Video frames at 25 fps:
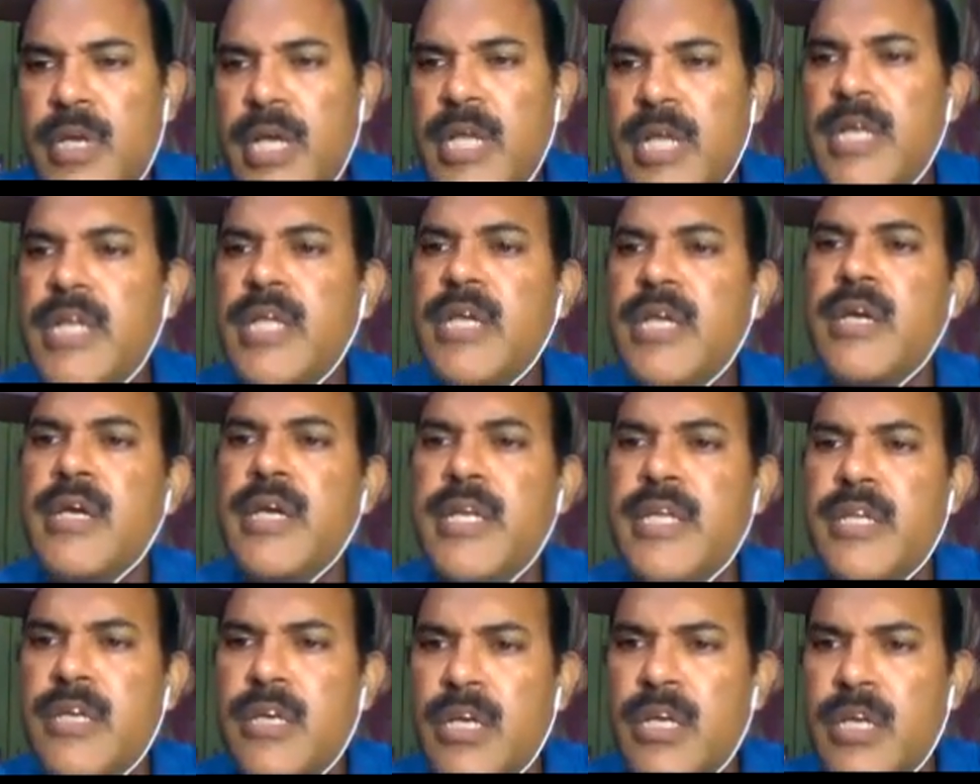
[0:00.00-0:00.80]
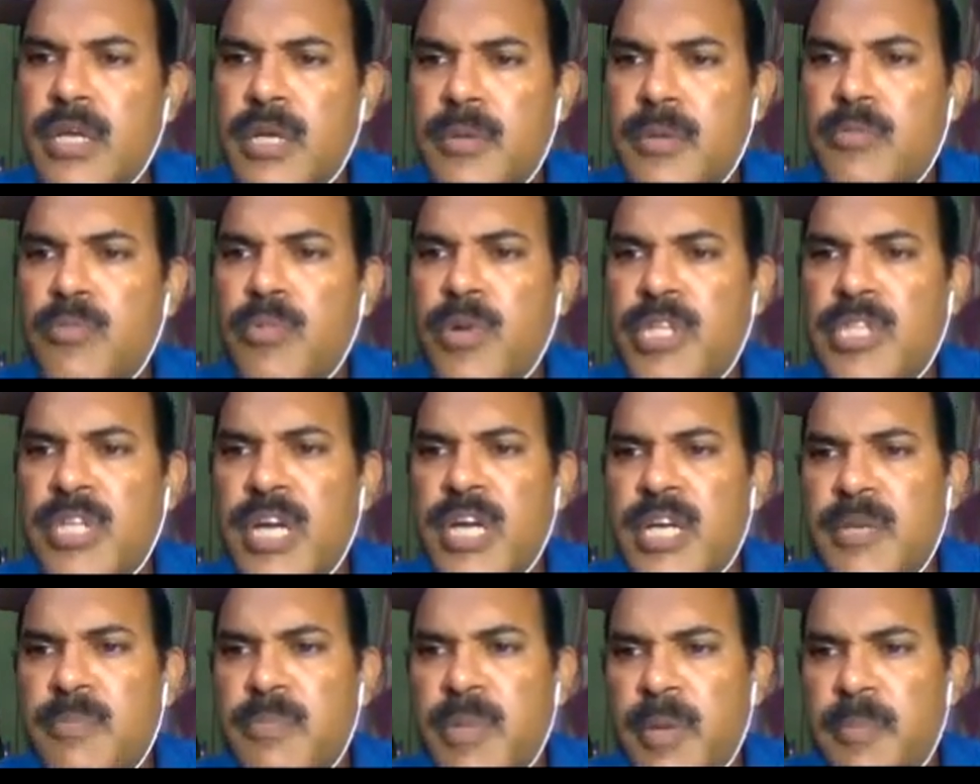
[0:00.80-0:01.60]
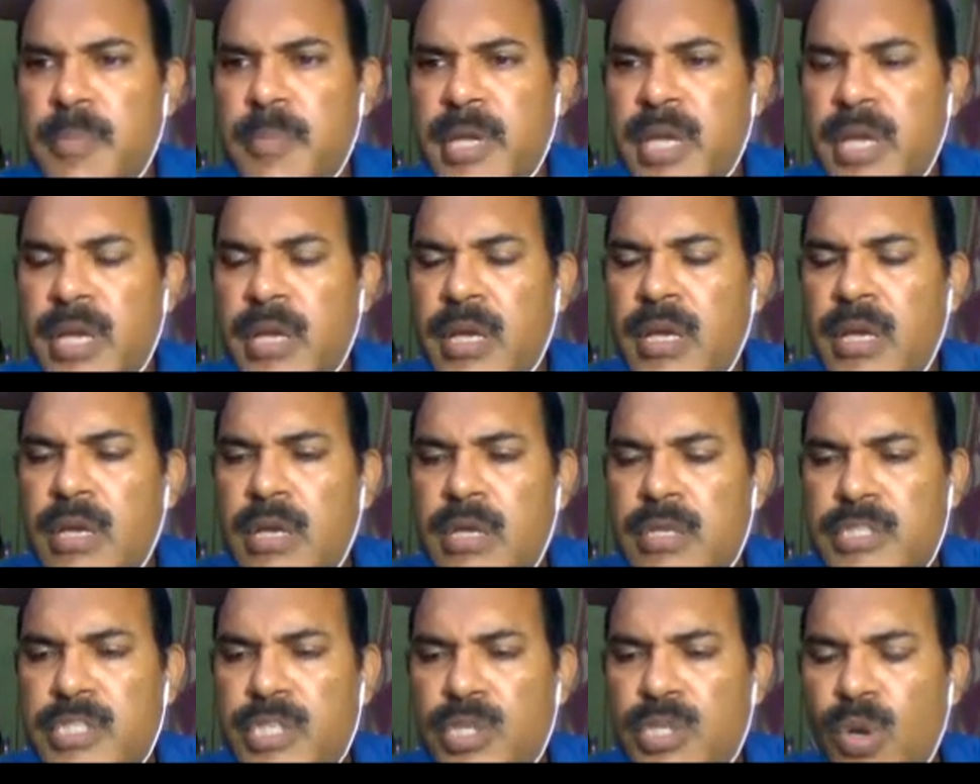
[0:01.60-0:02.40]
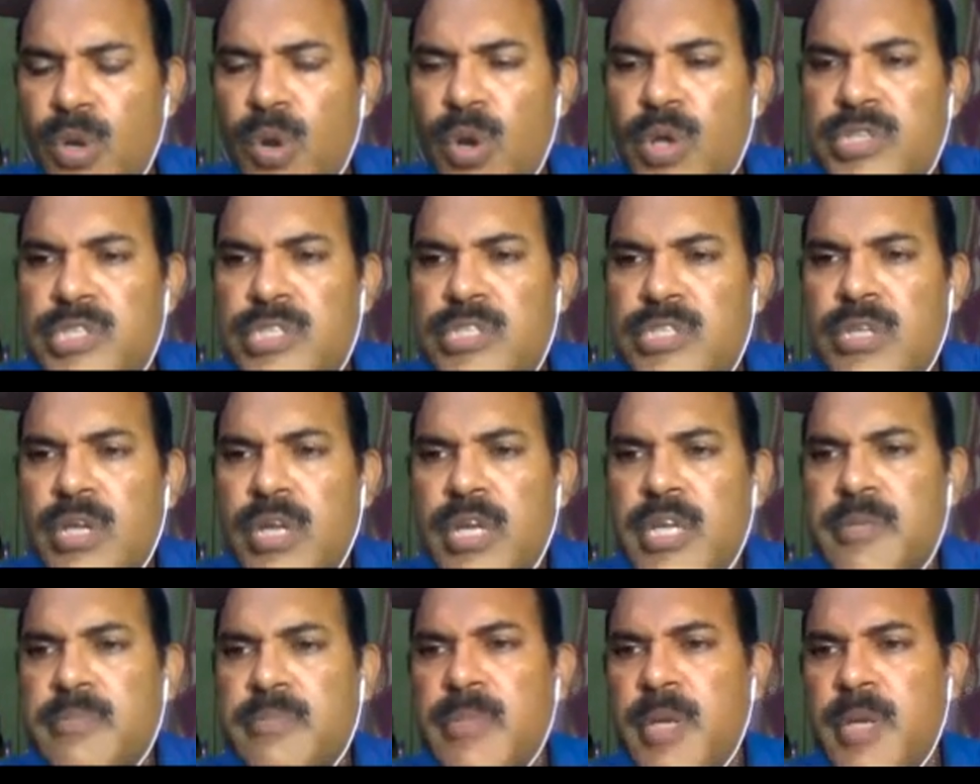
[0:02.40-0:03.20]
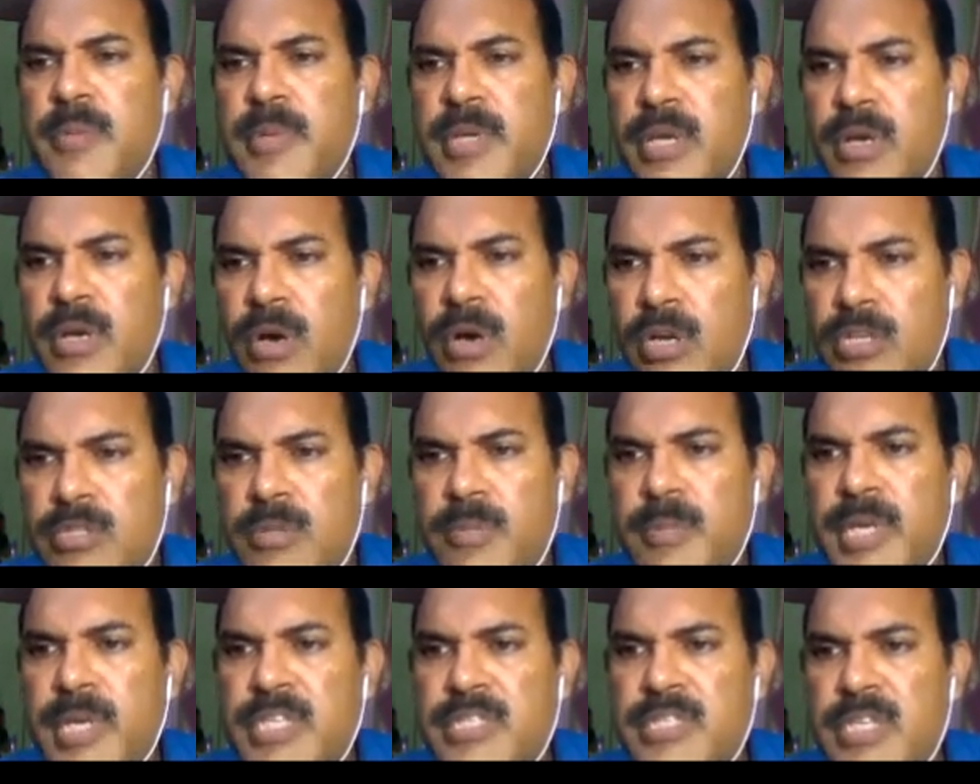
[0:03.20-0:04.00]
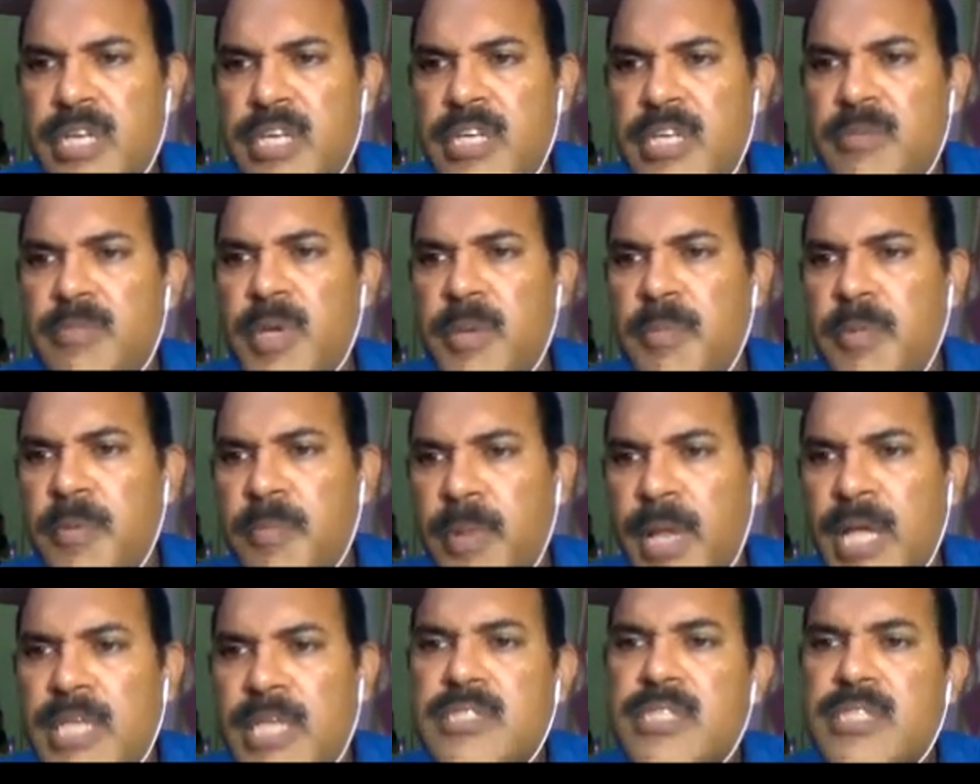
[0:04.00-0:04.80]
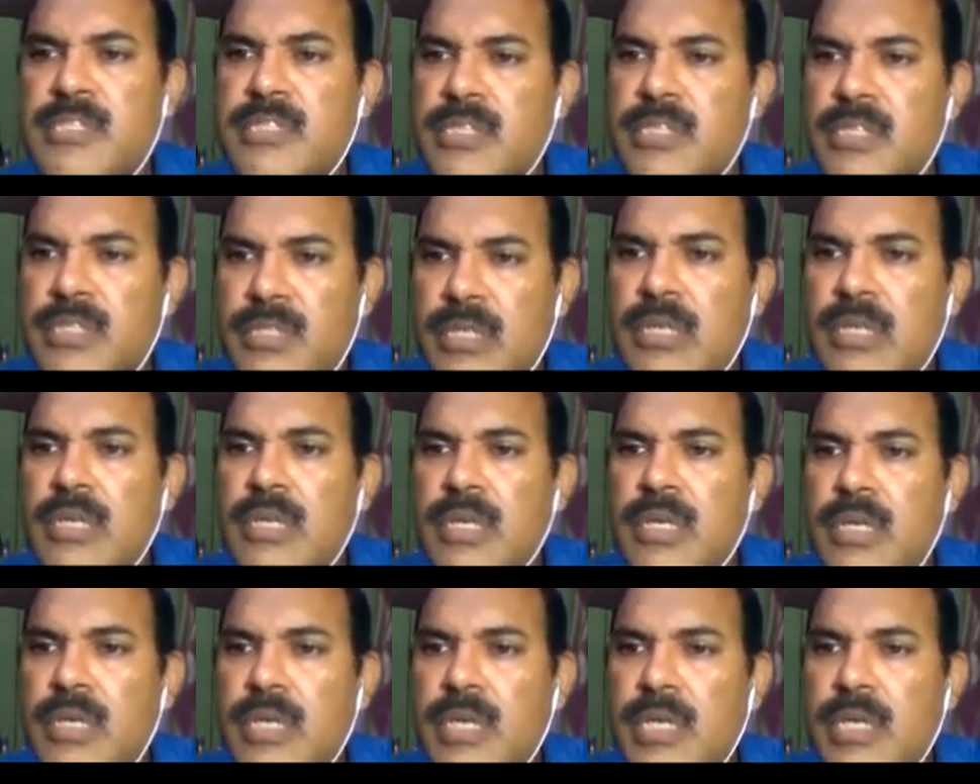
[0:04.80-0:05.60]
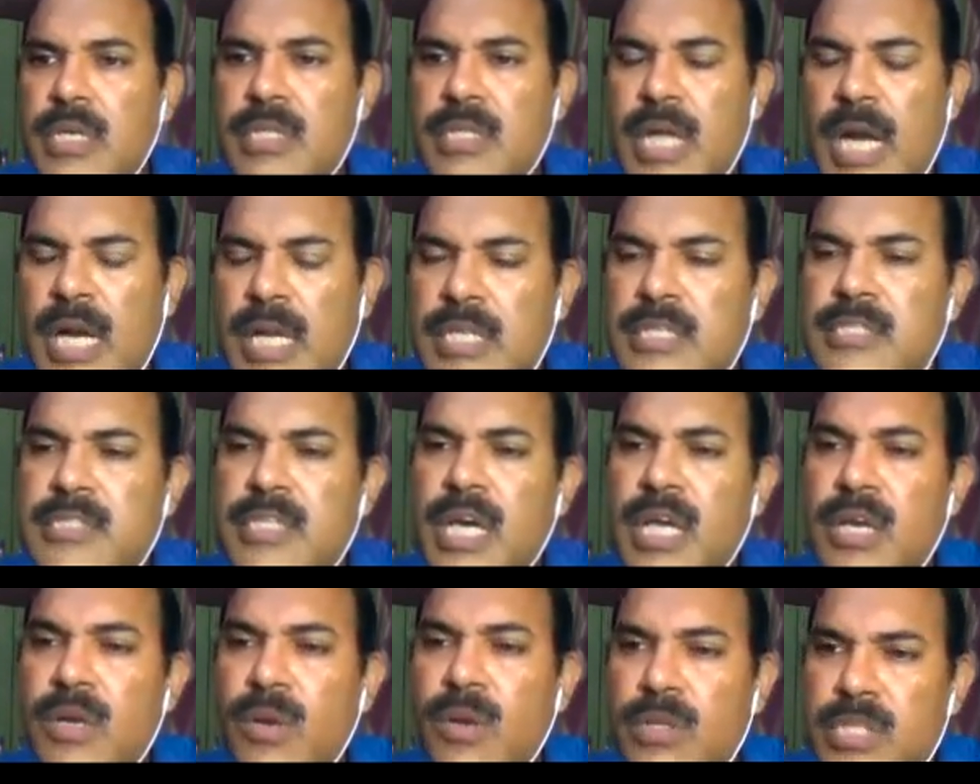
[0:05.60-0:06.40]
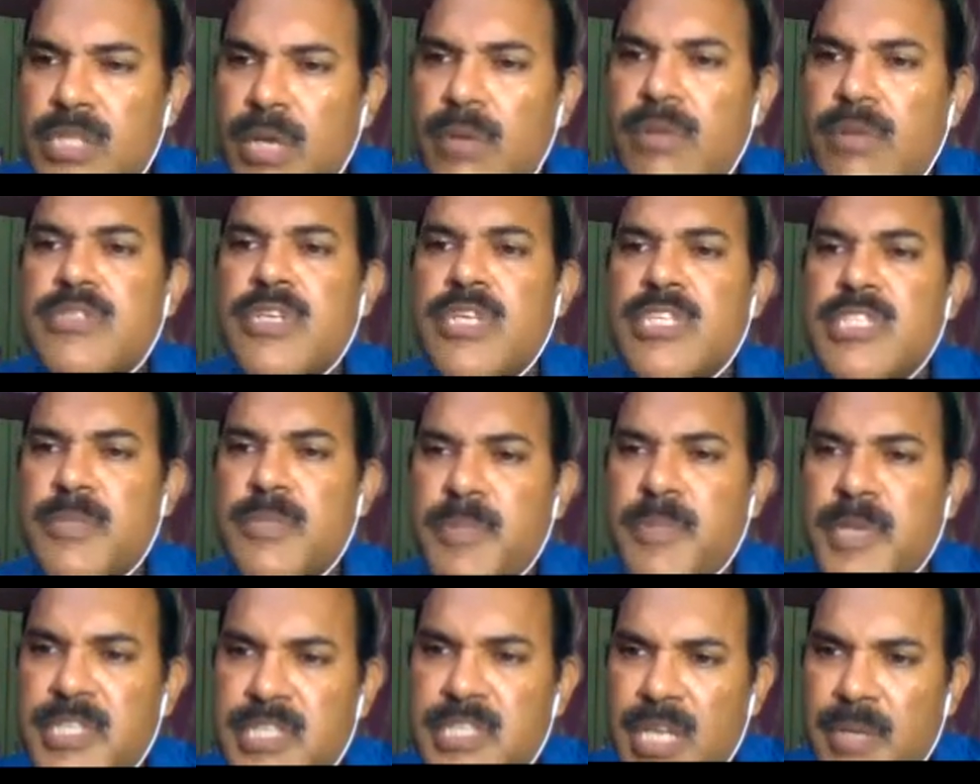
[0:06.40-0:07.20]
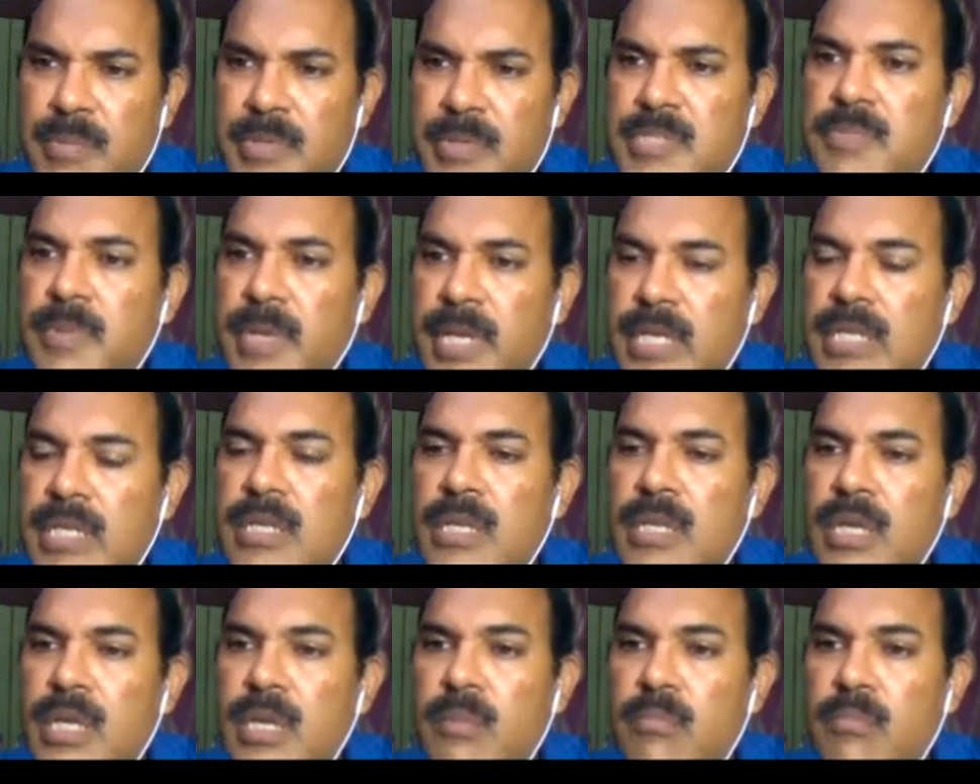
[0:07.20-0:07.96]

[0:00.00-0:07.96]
Any, any, uh, whether it may be a neurologist or it may be orthopedist, and it may be plastic surgeon that is their role. They will just prescribe splint.